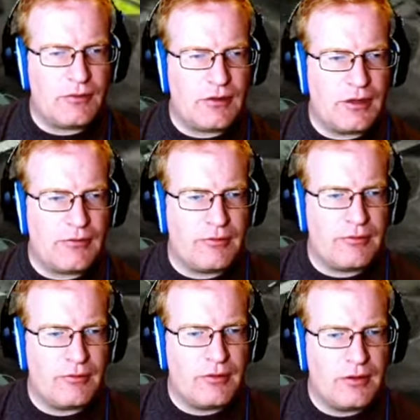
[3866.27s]
enough,
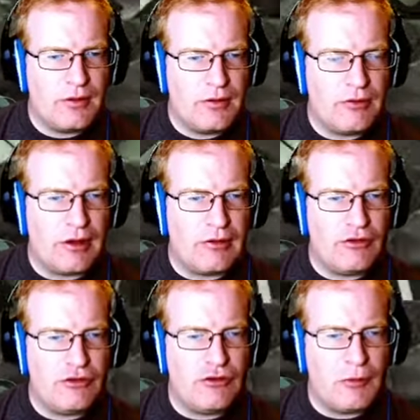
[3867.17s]
there's not
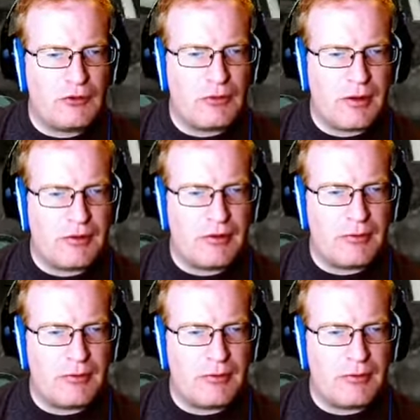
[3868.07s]
so much water in this